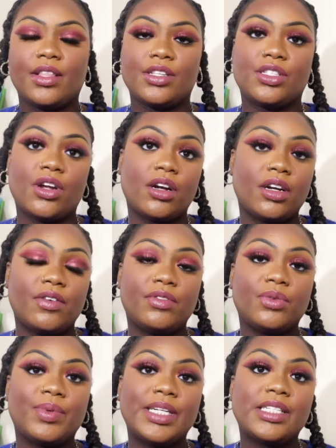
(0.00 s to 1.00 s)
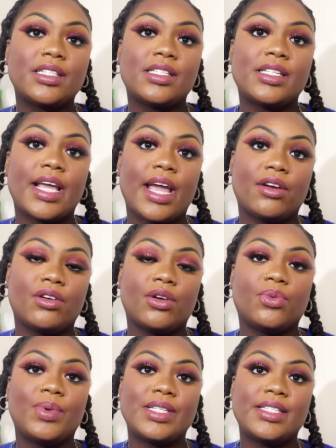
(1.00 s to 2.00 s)
the start of the Regency
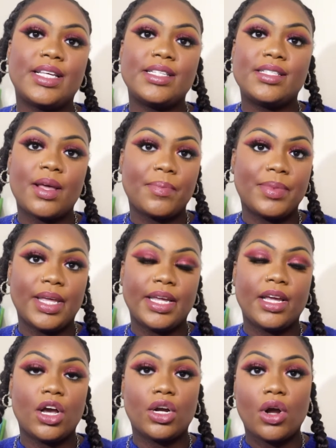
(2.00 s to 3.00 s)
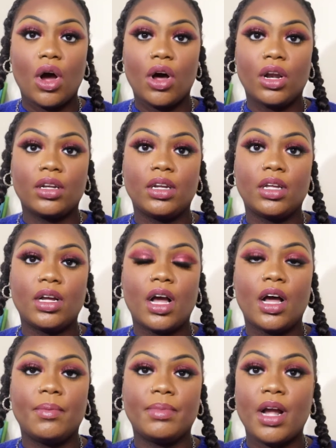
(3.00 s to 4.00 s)
era. We see something called
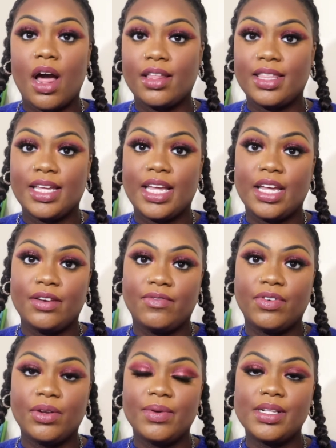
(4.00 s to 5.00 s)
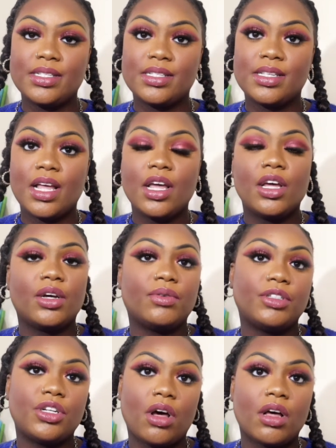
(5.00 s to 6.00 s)
Gothic Influence,
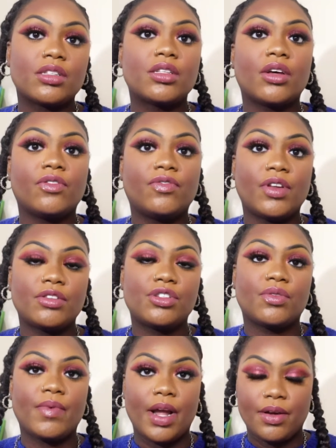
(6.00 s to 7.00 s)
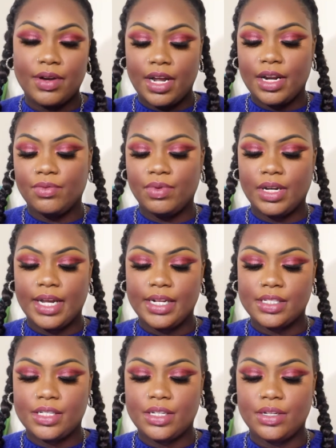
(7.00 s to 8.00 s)
which also floats around and
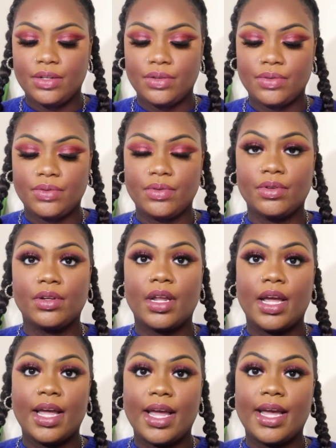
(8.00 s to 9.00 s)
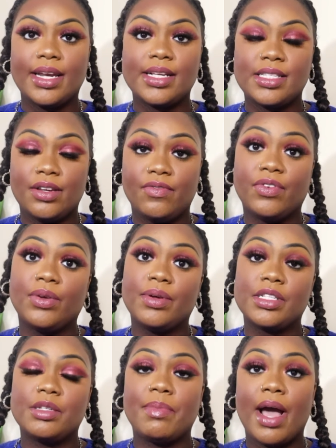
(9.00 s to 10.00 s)
relates to and is
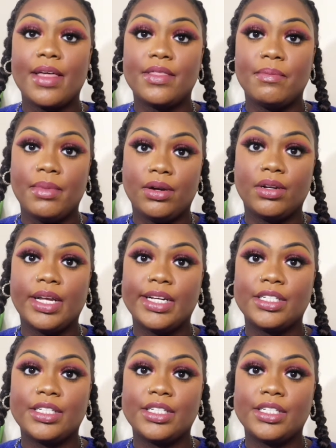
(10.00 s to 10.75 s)
influenced by the Middle